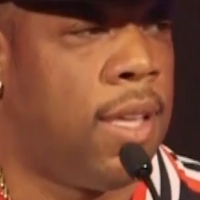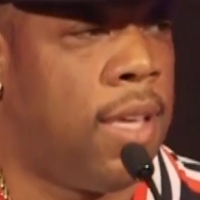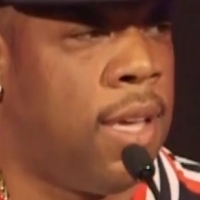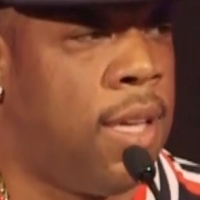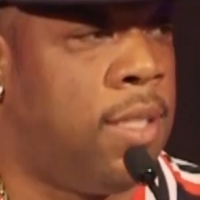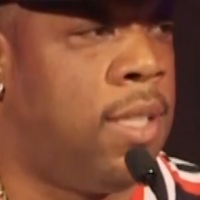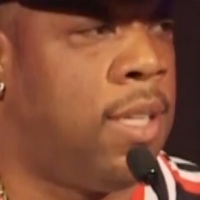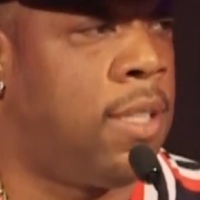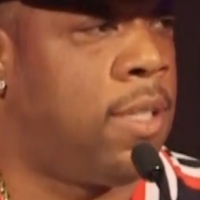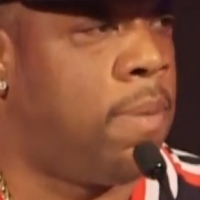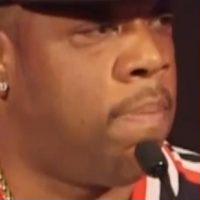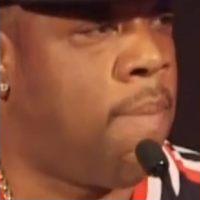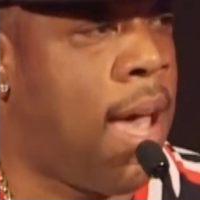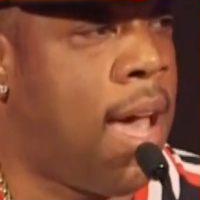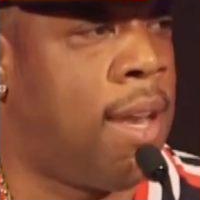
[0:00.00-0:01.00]
It just
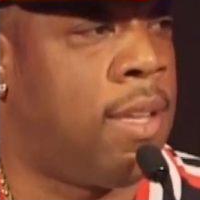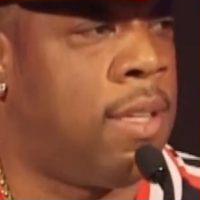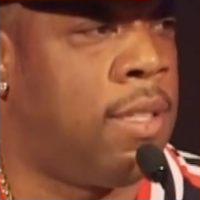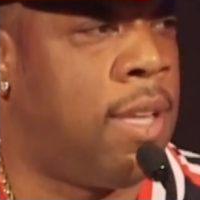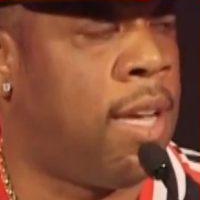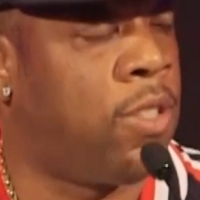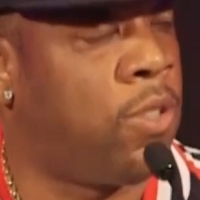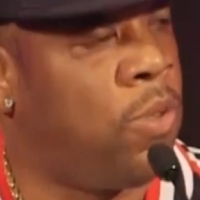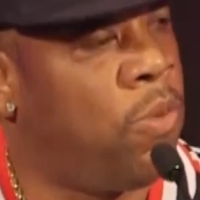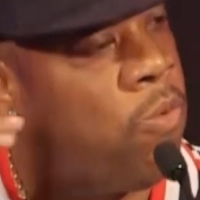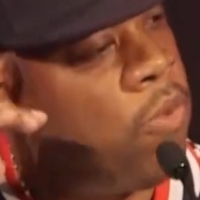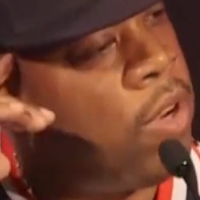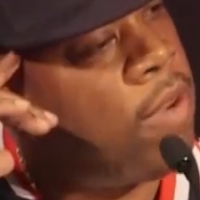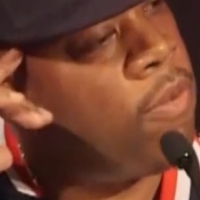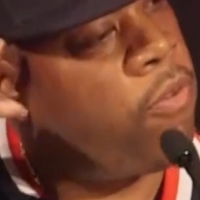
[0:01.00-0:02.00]
matters that you
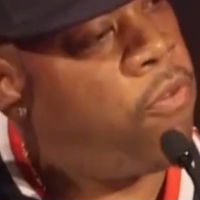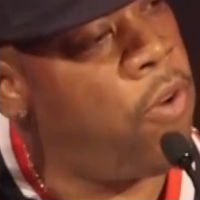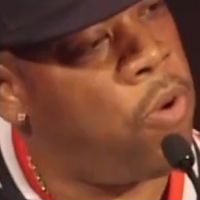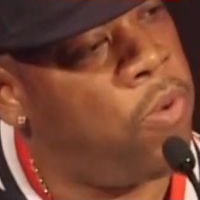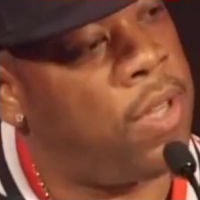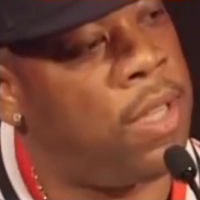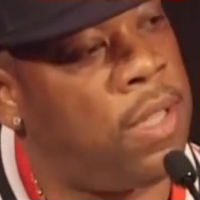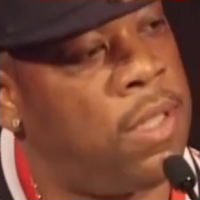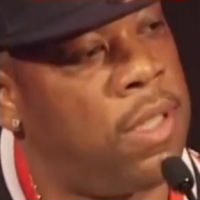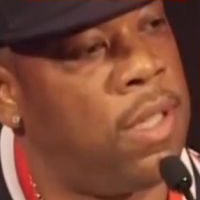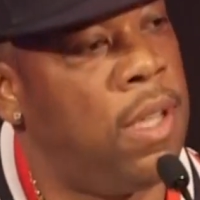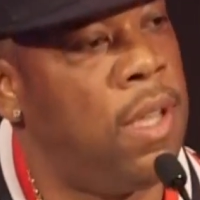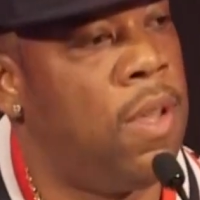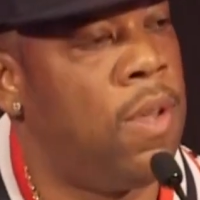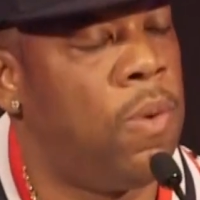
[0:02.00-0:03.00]
refocus
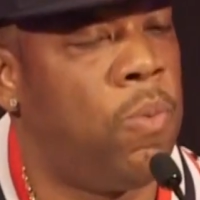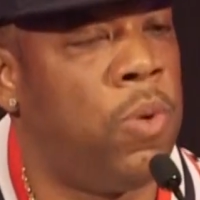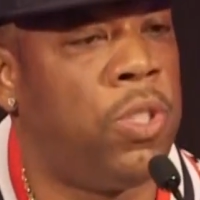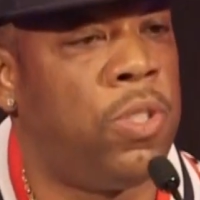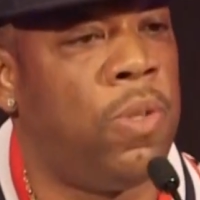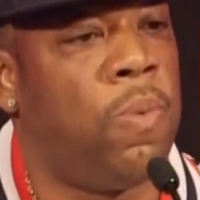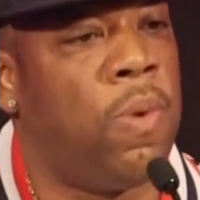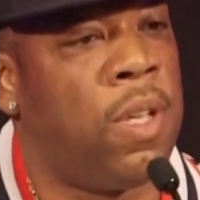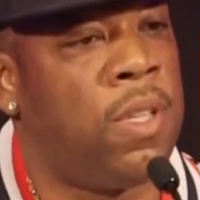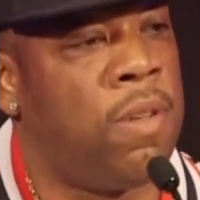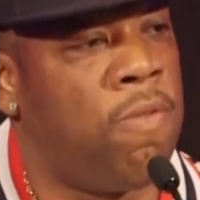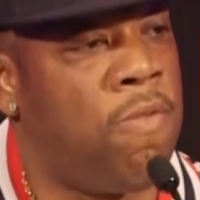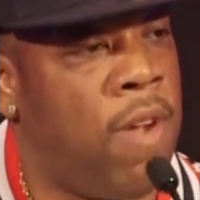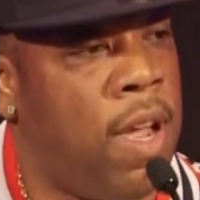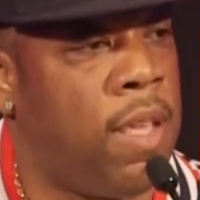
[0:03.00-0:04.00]
what you
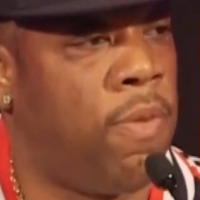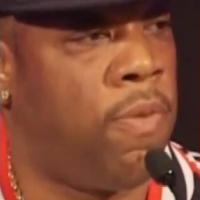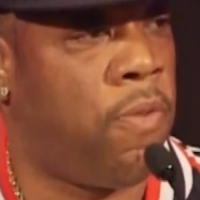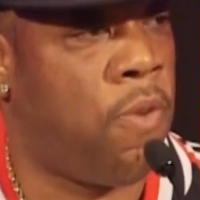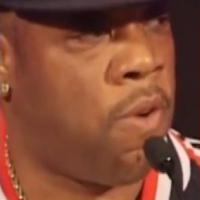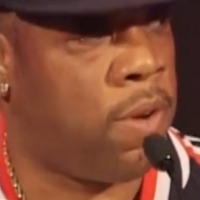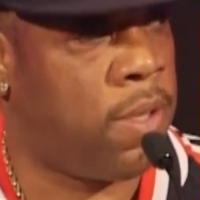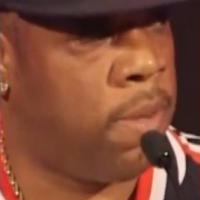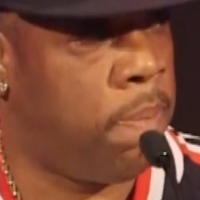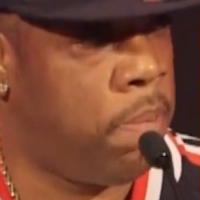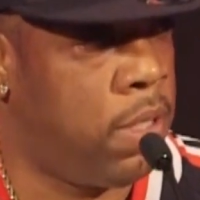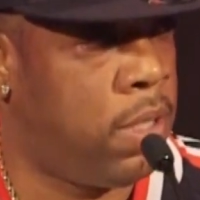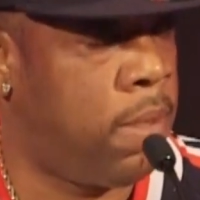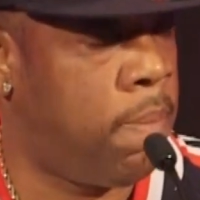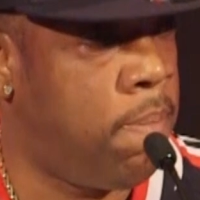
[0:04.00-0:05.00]
wasn't ready for and you
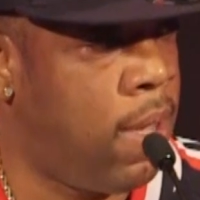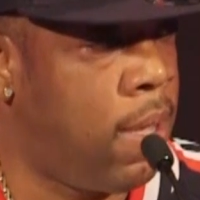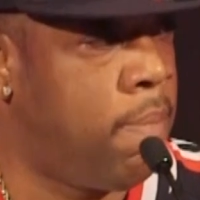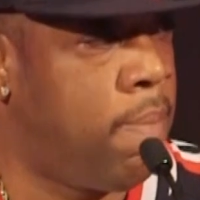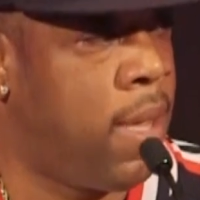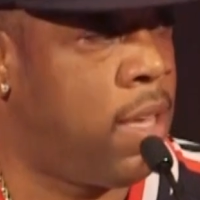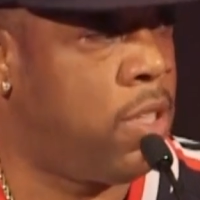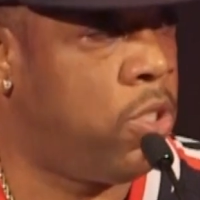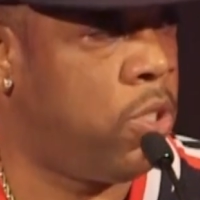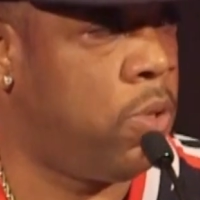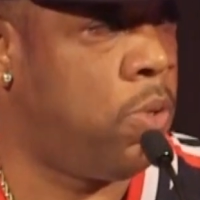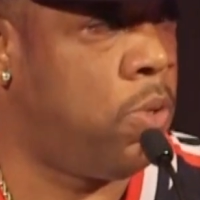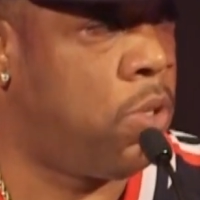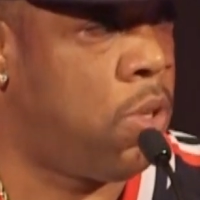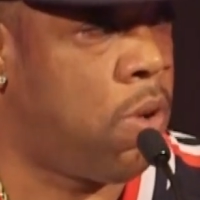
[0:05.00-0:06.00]
put your big man
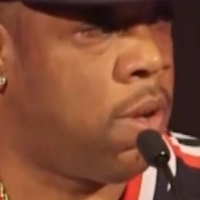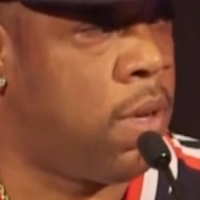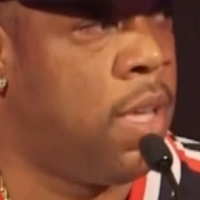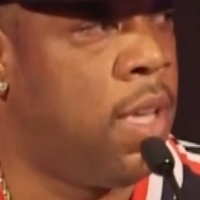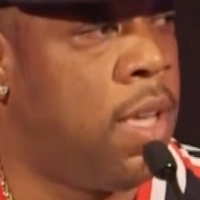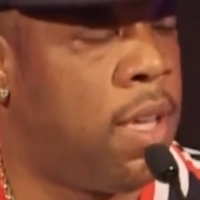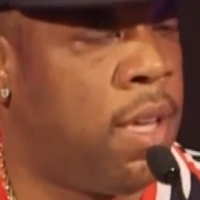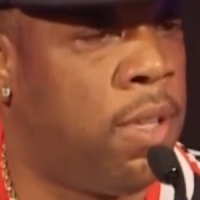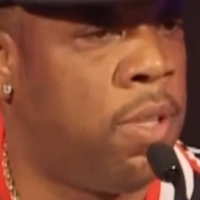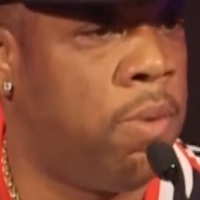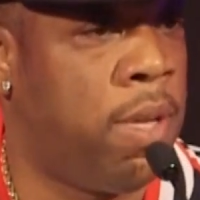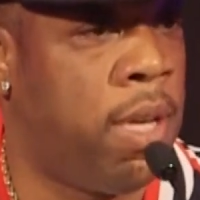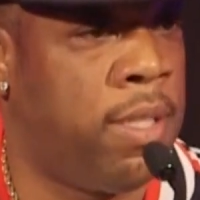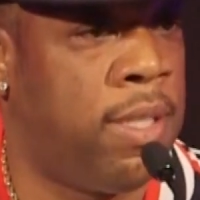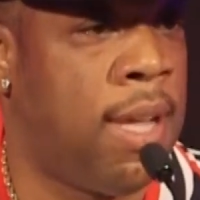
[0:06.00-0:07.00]
shoes on and you
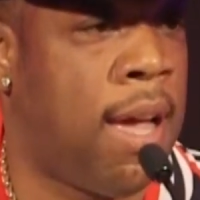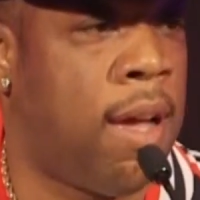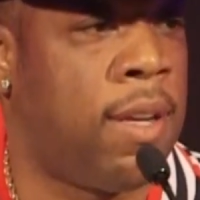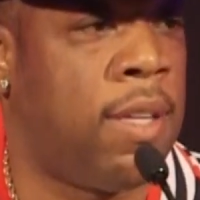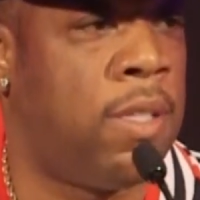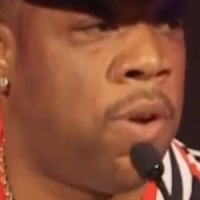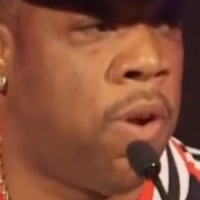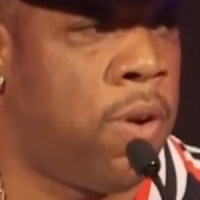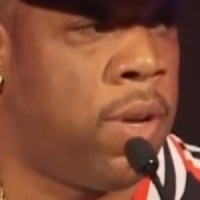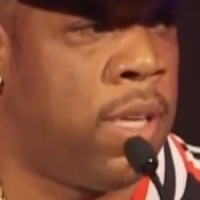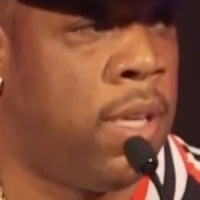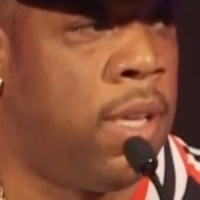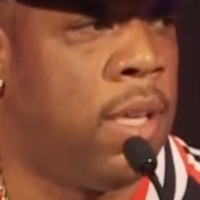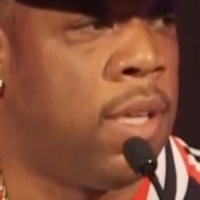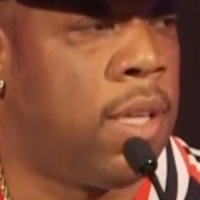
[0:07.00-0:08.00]
get down and
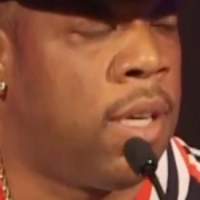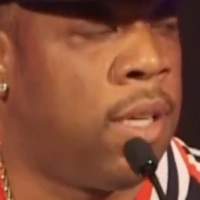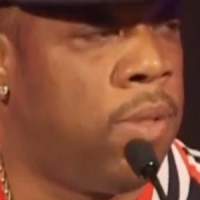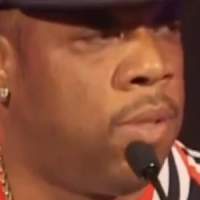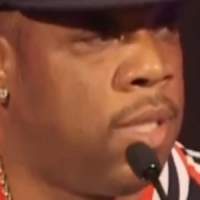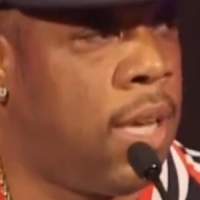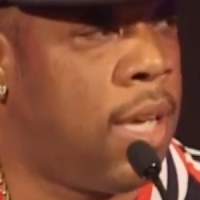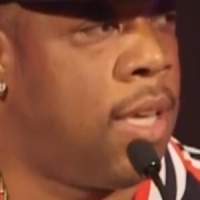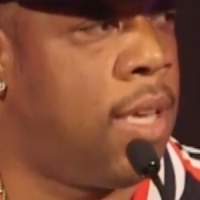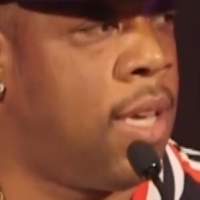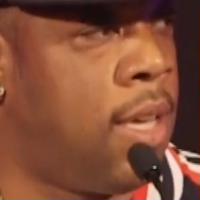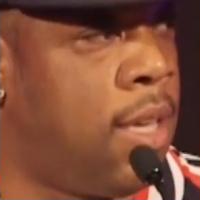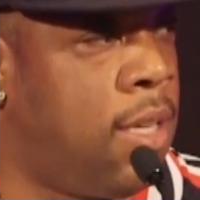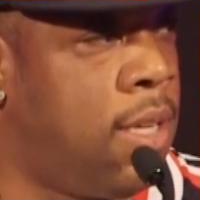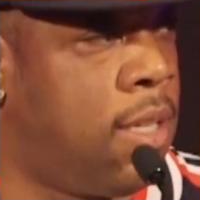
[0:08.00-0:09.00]
dirty and you take
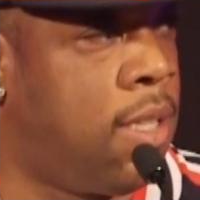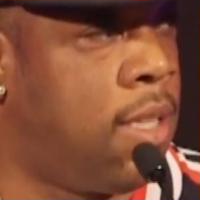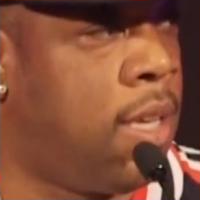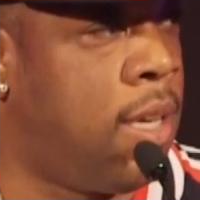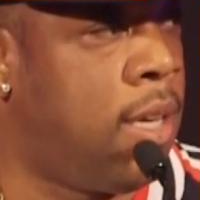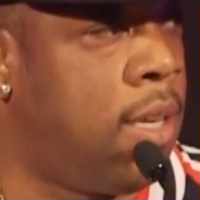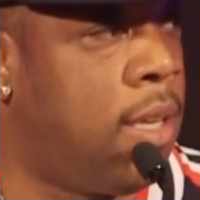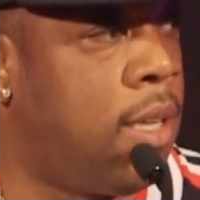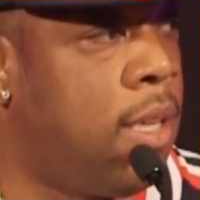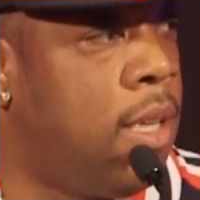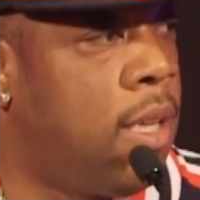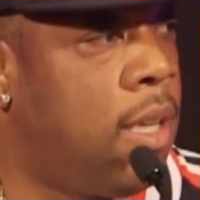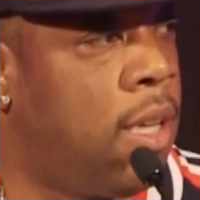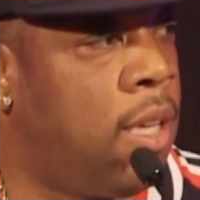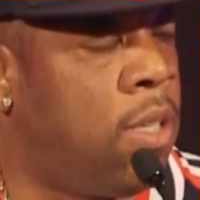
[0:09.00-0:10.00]
care of your seed
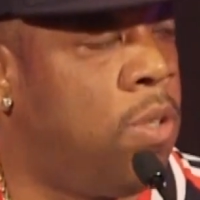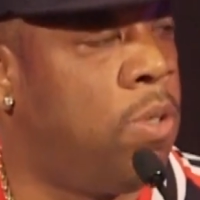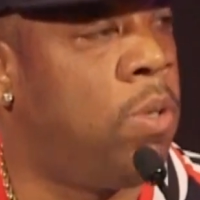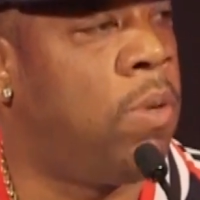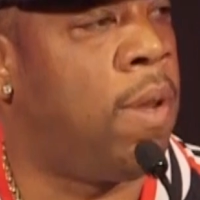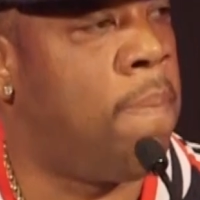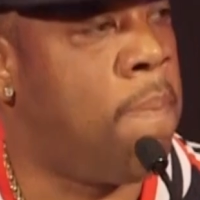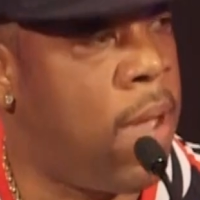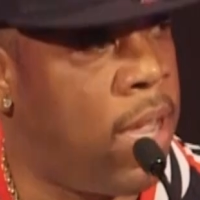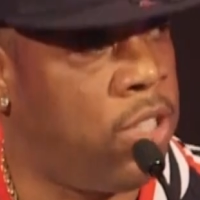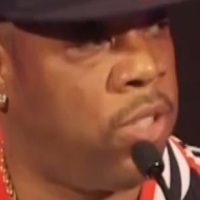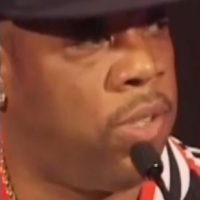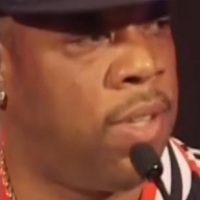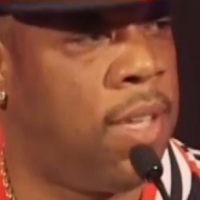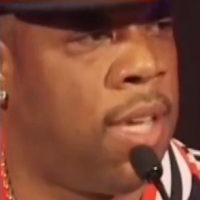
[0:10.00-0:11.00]
and you do the
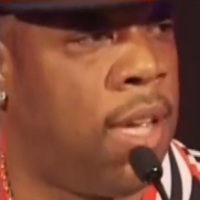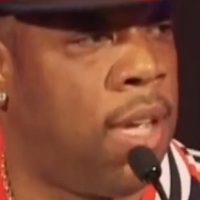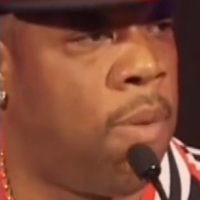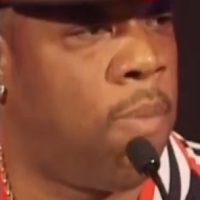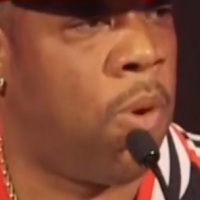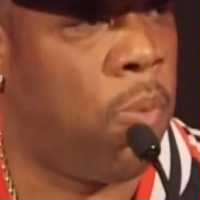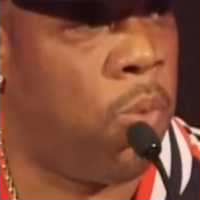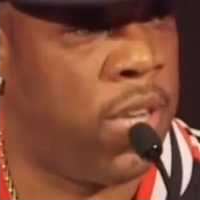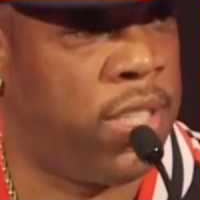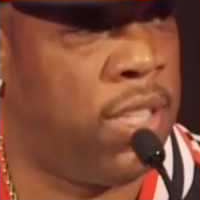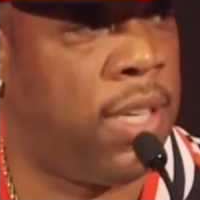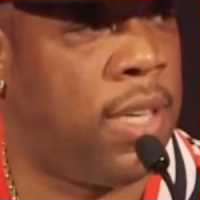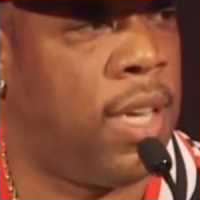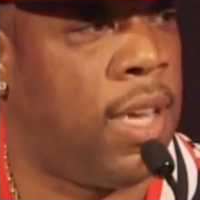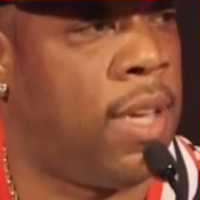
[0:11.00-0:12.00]
best you can with what
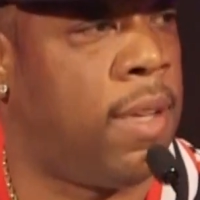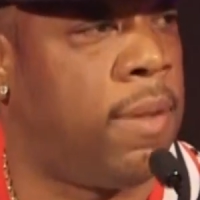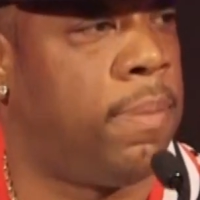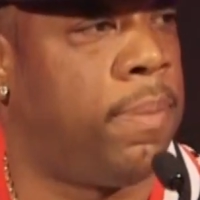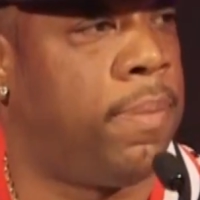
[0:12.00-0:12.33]
you can.